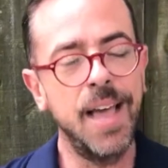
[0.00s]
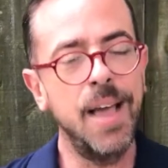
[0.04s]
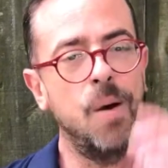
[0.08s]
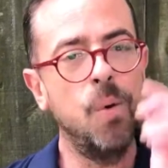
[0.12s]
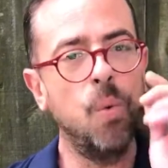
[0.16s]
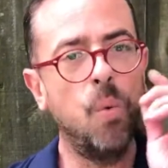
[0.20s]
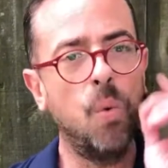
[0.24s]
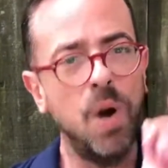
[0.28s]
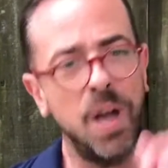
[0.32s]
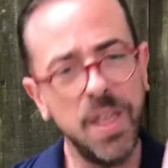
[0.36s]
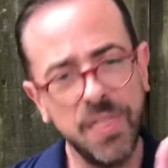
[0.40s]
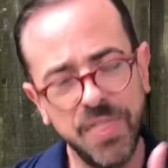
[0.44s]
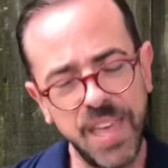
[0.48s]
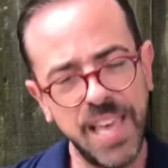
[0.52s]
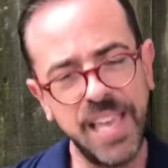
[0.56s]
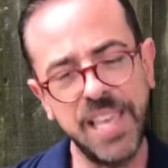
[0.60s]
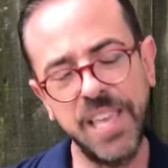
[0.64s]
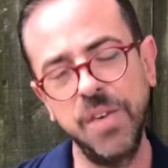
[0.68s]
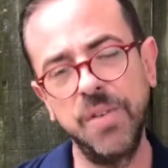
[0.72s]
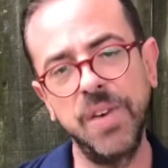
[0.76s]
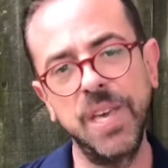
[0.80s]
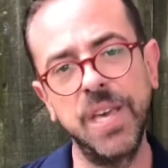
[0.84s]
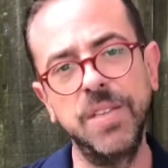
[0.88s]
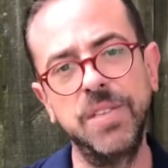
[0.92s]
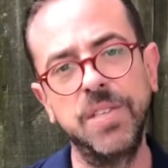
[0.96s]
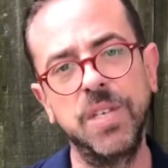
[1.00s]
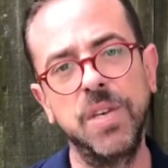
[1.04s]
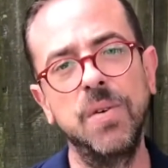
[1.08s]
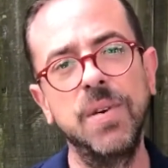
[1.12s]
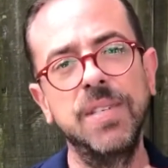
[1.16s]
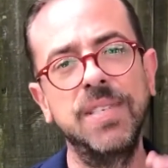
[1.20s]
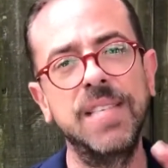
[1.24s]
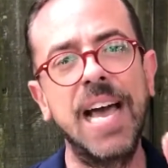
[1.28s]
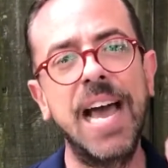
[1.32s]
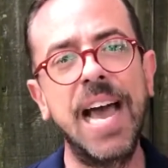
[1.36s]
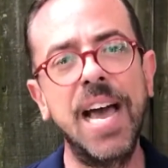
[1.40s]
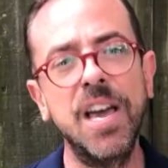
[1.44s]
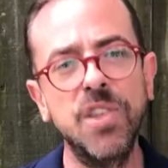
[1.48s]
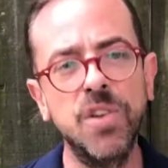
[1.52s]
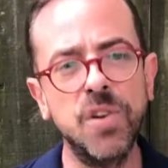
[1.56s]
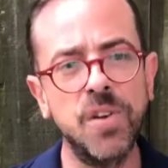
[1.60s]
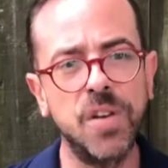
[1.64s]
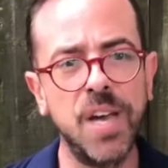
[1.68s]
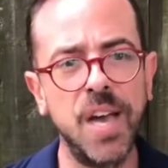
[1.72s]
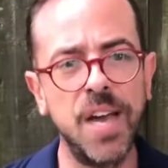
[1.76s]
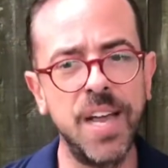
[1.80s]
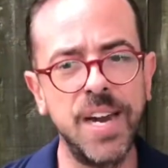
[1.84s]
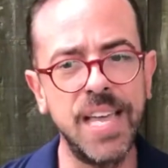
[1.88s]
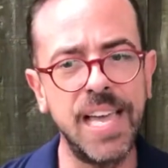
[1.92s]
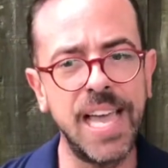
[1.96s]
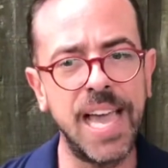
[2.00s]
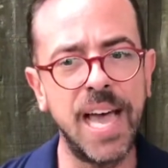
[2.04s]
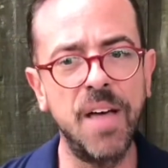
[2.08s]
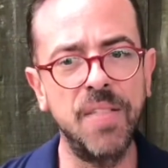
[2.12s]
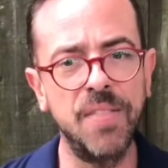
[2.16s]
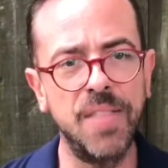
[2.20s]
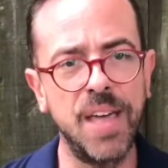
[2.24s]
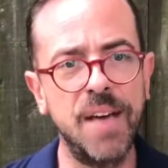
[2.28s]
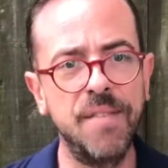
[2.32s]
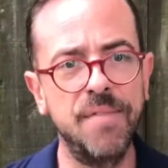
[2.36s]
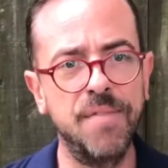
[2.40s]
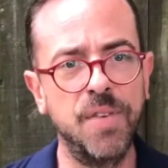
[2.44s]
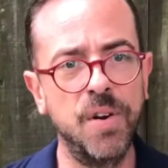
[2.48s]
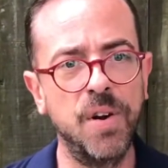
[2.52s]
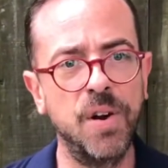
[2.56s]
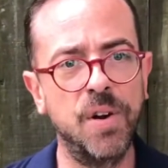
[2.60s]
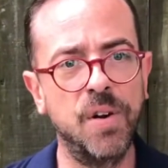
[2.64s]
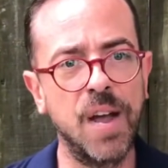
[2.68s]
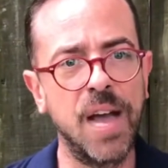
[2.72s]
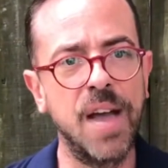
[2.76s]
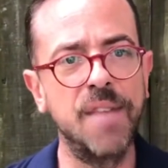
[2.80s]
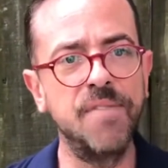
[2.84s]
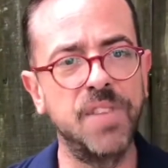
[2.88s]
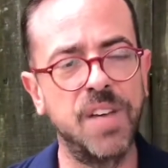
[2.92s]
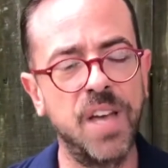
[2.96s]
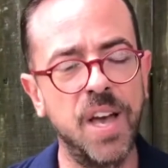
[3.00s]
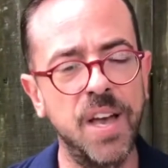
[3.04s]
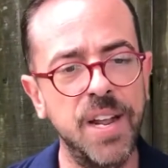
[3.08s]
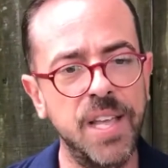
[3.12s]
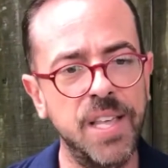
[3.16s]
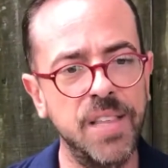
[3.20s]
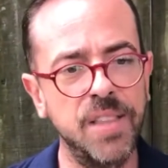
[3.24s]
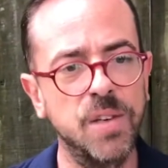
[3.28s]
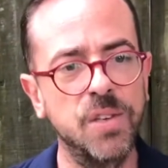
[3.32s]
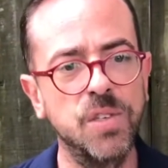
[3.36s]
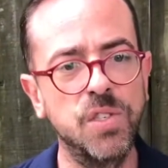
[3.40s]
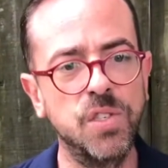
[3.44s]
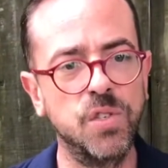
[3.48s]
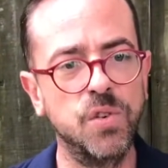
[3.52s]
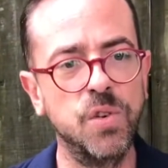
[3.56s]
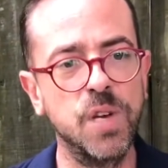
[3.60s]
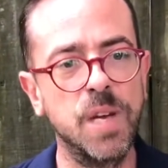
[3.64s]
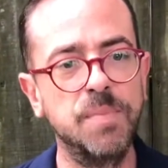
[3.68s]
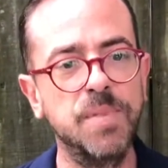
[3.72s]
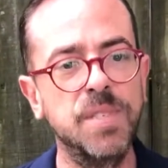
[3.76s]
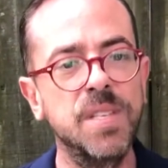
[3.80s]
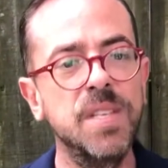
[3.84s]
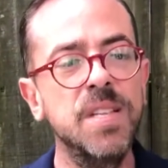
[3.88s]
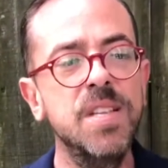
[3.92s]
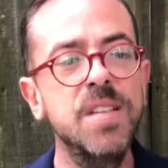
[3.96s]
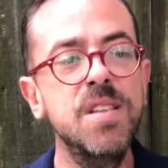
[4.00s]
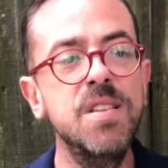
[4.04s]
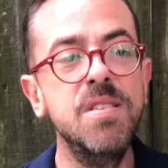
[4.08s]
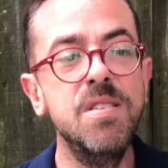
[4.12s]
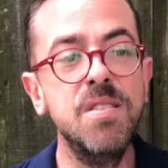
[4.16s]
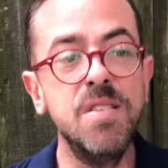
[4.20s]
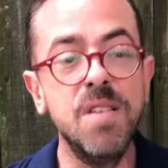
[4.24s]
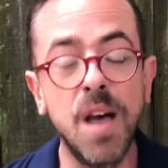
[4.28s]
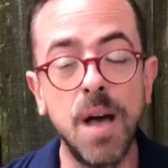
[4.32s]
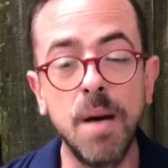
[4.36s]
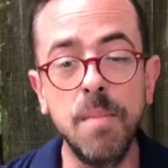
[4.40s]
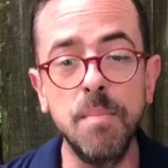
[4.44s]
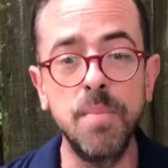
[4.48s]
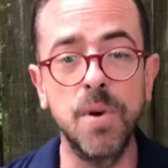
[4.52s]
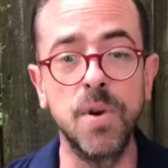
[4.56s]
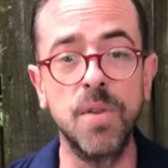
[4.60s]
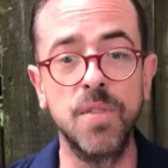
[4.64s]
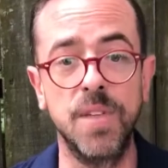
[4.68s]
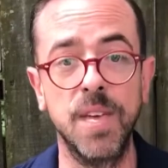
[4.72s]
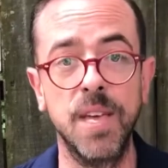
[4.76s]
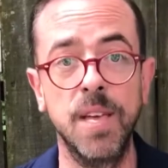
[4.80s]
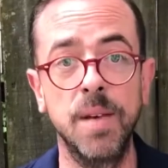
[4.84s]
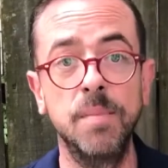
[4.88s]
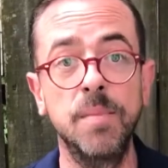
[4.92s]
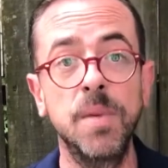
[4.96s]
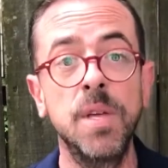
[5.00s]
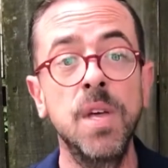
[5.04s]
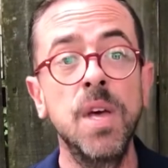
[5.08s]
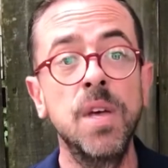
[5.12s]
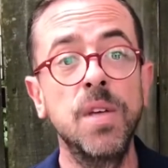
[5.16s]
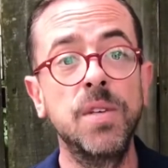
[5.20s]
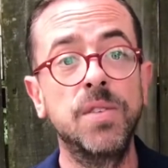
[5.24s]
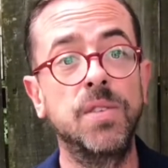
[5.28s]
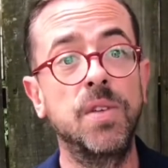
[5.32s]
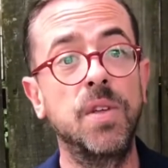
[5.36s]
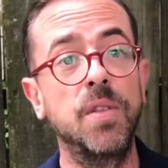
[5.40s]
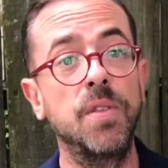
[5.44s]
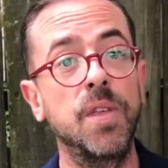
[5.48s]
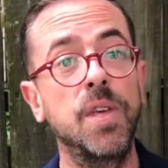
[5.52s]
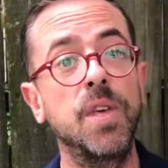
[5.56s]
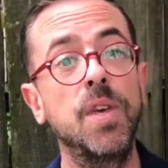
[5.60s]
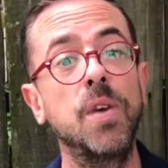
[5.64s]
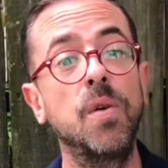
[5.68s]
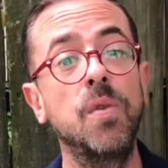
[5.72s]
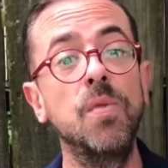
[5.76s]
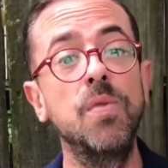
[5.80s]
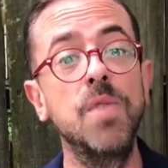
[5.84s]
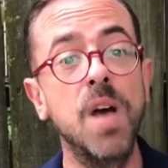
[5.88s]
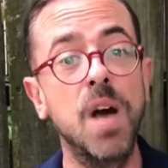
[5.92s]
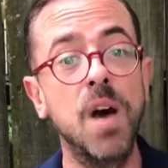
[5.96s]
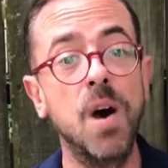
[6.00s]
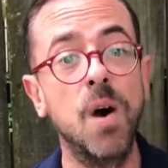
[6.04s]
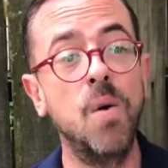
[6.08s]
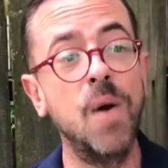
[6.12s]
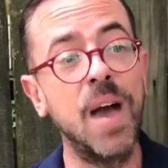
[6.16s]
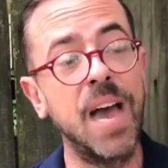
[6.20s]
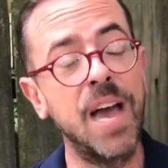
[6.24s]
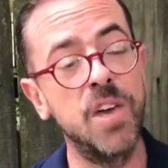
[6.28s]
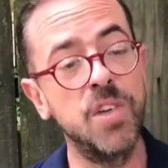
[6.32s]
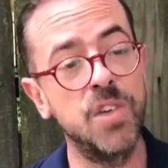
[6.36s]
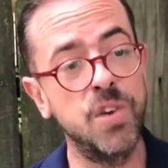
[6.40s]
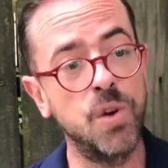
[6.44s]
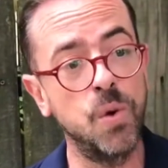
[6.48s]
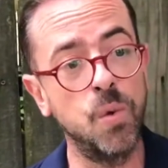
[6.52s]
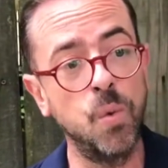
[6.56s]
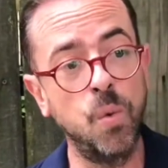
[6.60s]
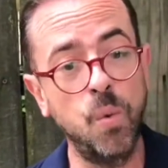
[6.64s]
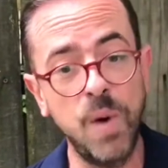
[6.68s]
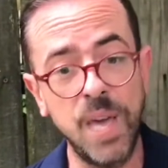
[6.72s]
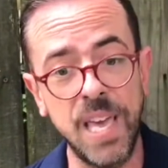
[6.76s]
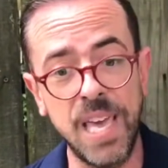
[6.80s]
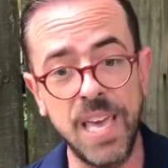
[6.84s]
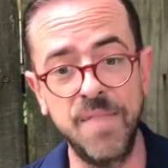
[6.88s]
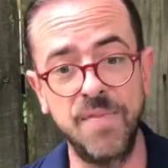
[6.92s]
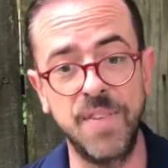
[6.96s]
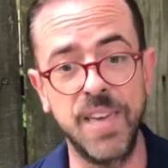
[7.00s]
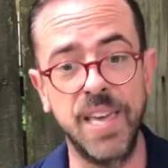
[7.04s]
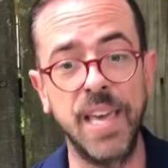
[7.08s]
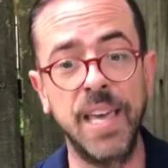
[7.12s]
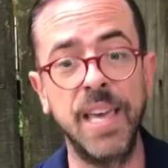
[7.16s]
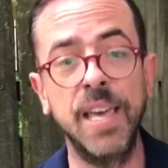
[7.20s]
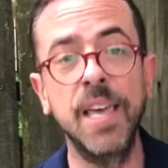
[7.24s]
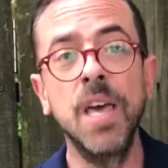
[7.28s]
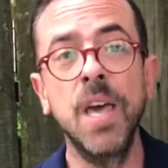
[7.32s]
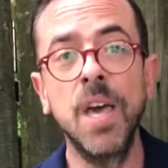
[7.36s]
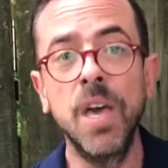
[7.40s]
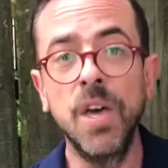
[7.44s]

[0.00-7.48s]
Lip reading: One thing you can do is as you're cutting out that photograph, cutting those strips, number them so that you'll know as you're weaving,